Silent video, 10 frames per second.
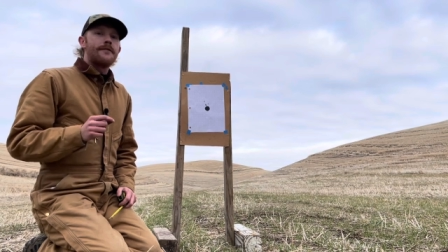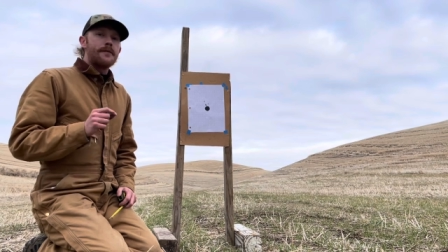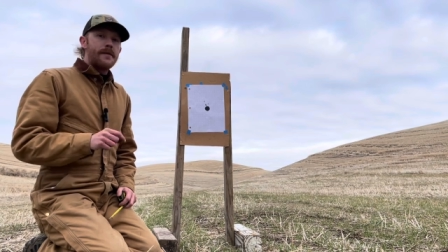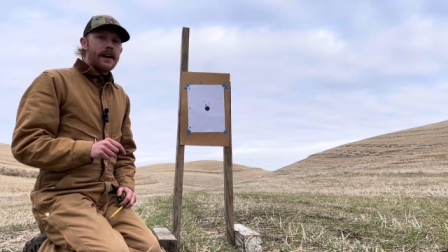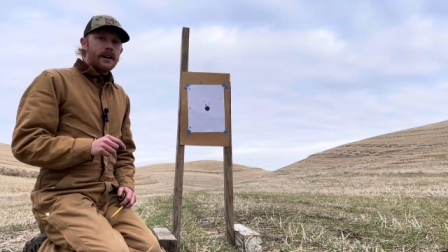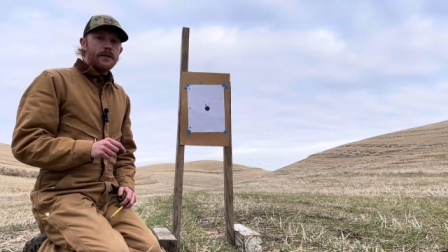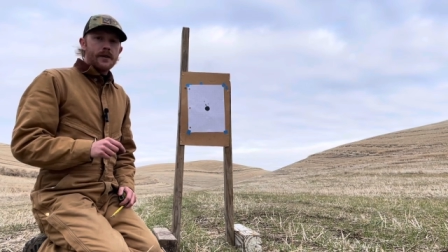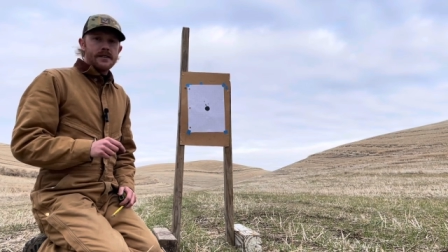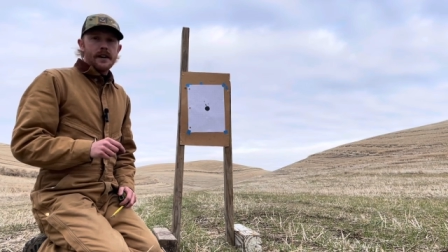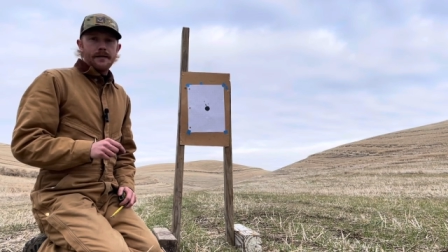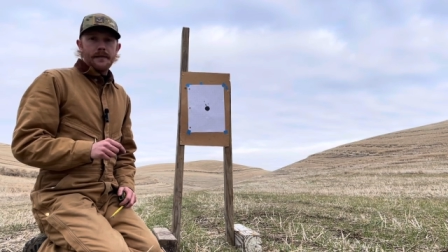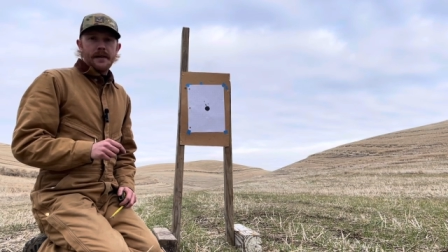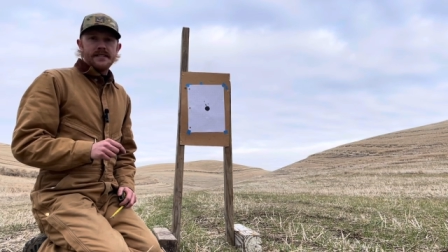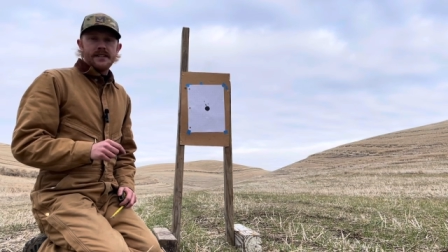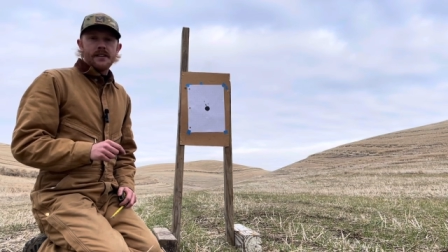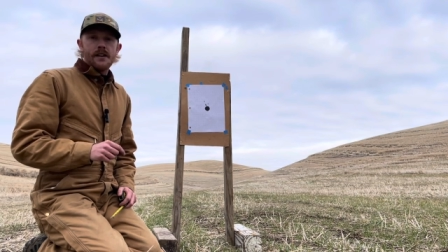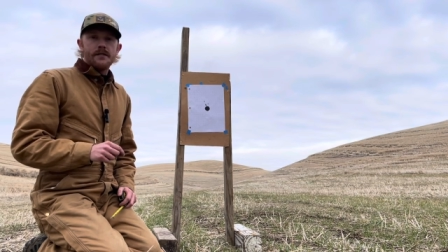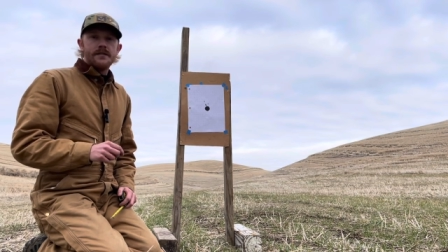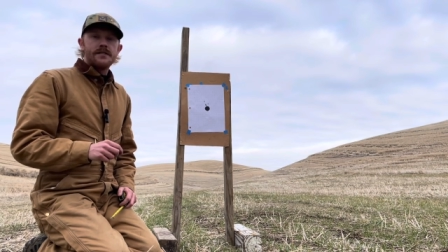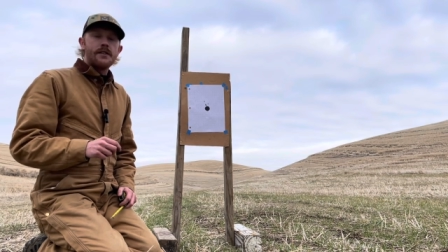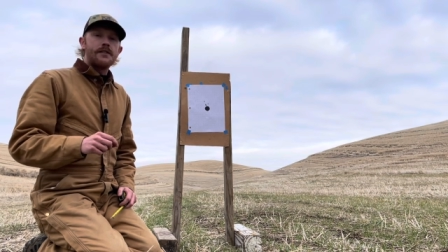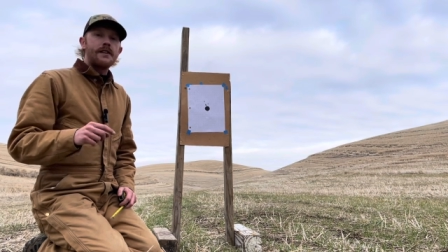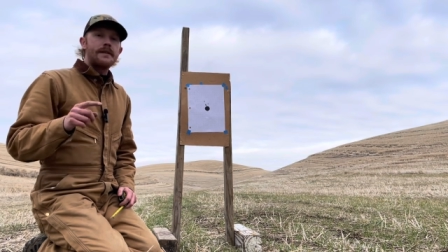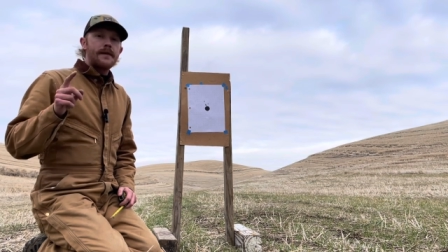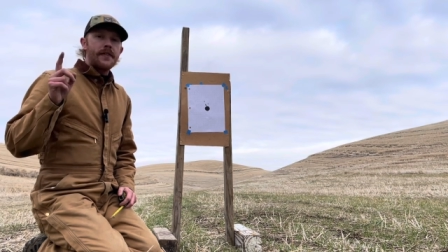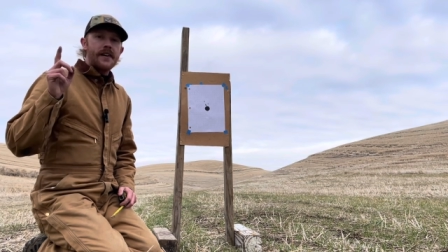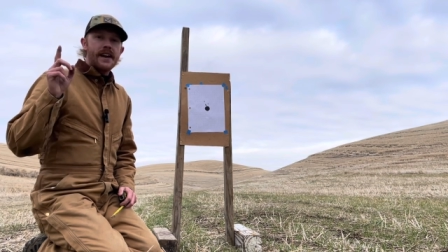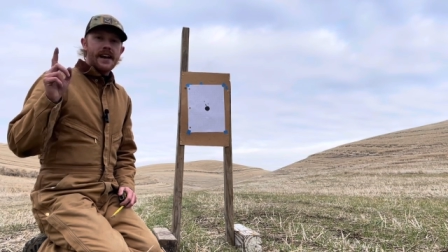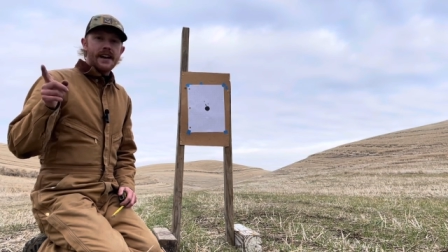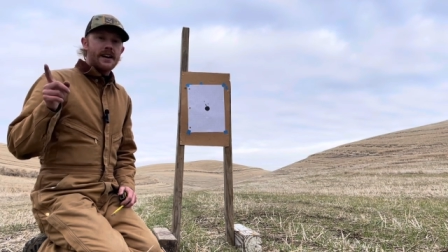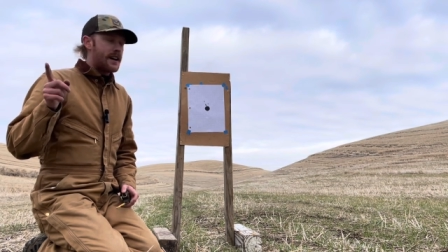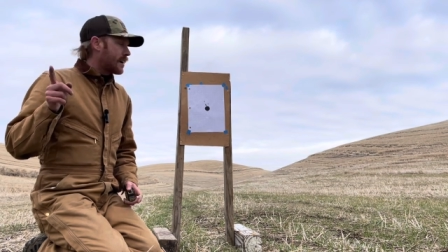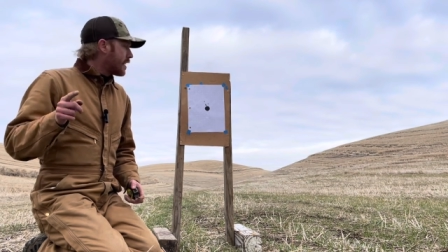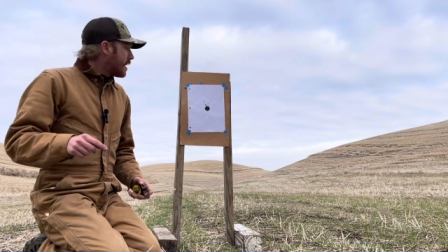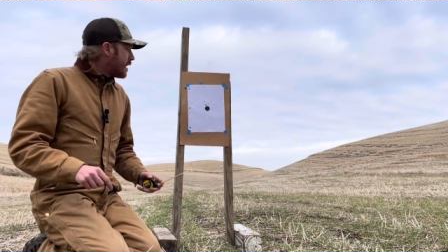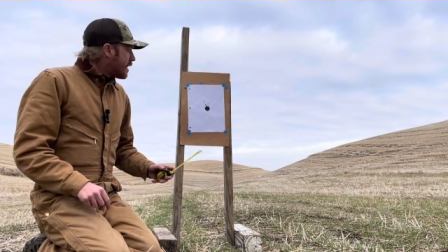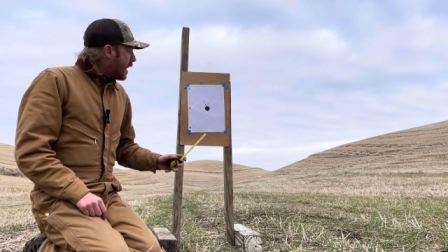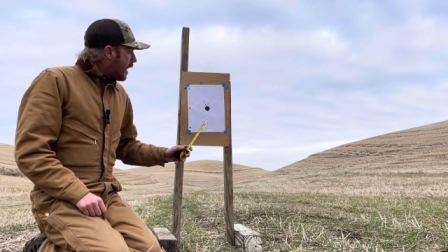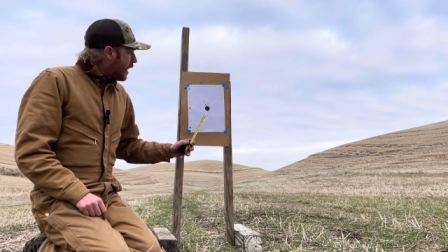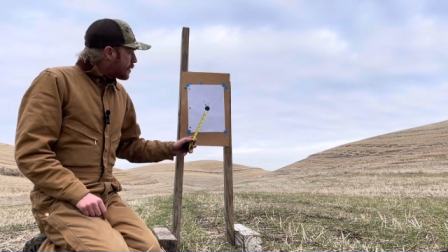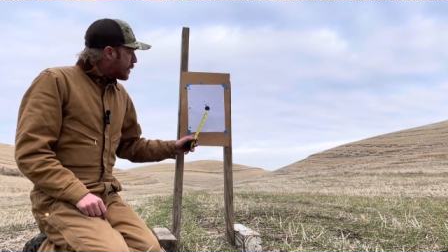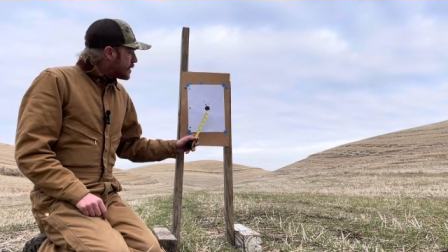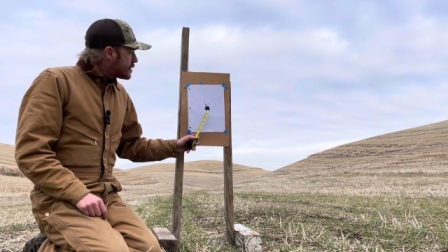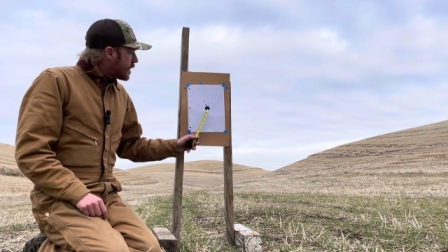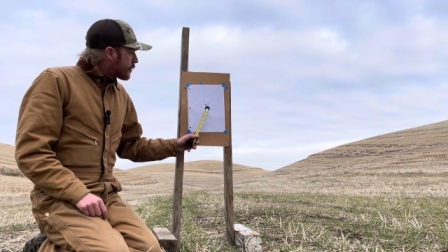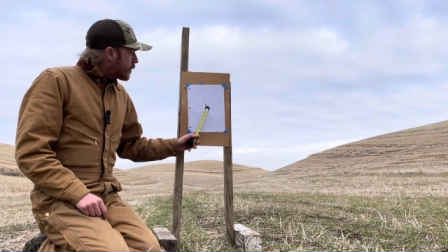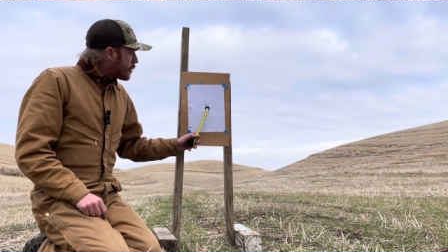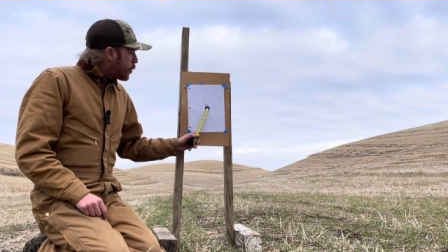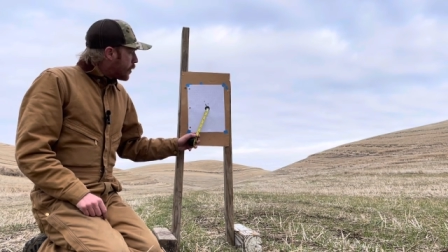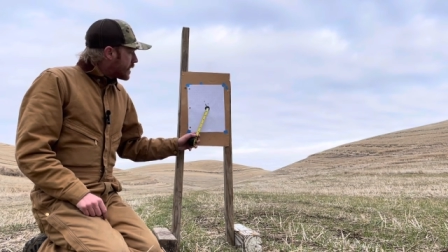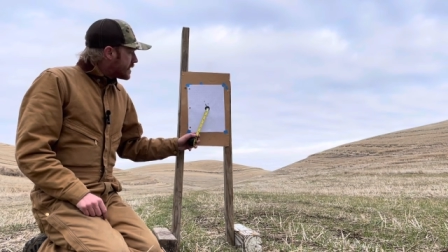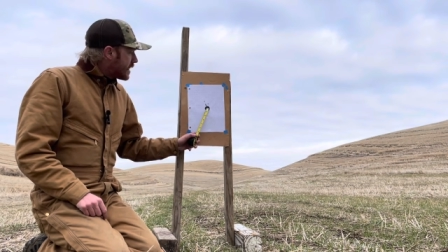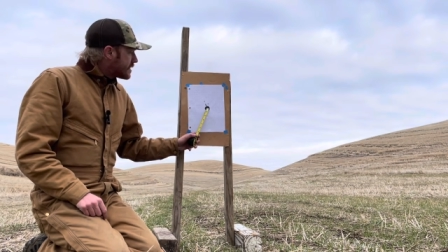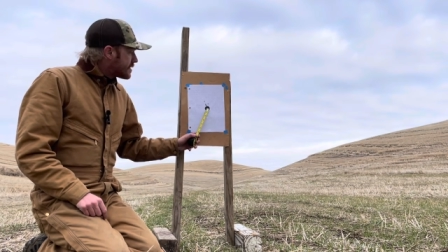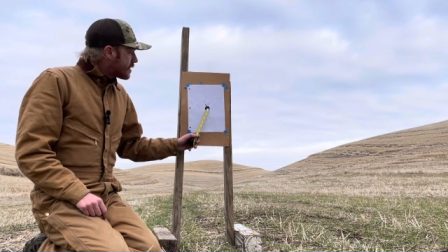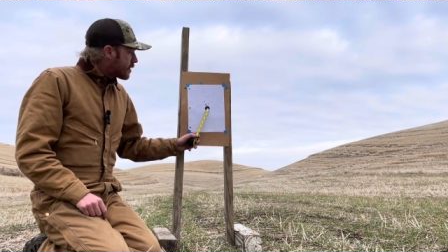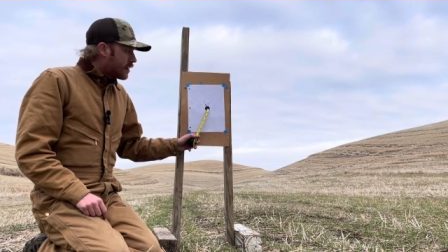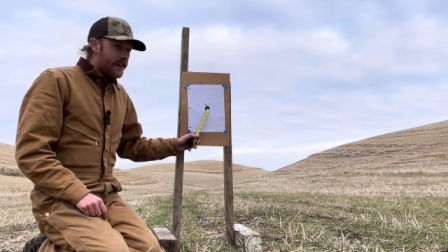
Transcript: From there, I wanna talk about my zero. So you think about that ACOG, I had my chevron pointed dead center